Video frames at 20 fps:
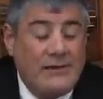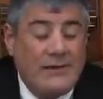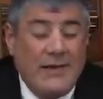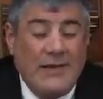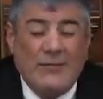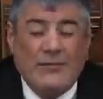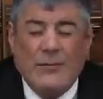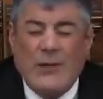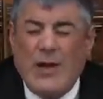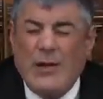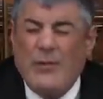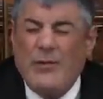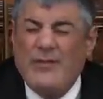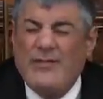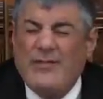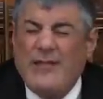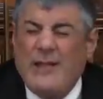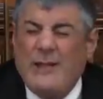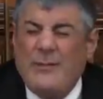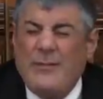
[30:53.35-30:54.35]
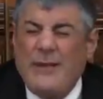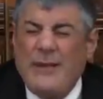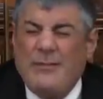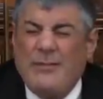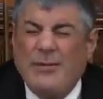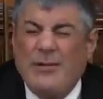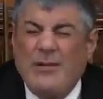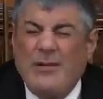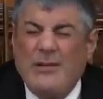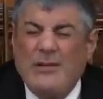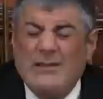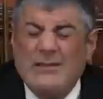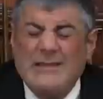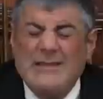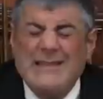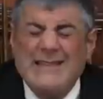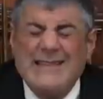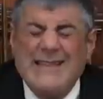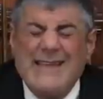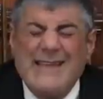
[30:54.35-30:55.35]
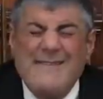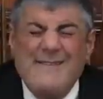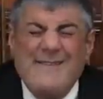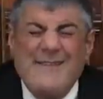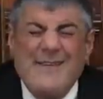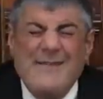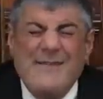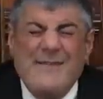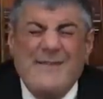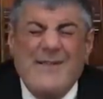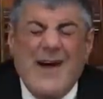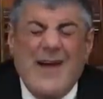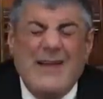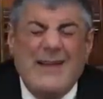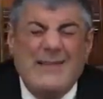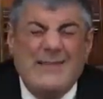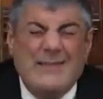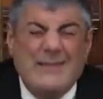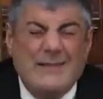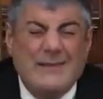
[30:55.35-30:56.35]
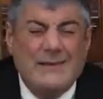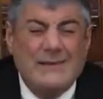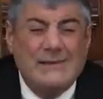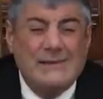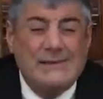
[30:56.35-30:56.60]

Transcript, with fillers: That's why I always tell people, never fight.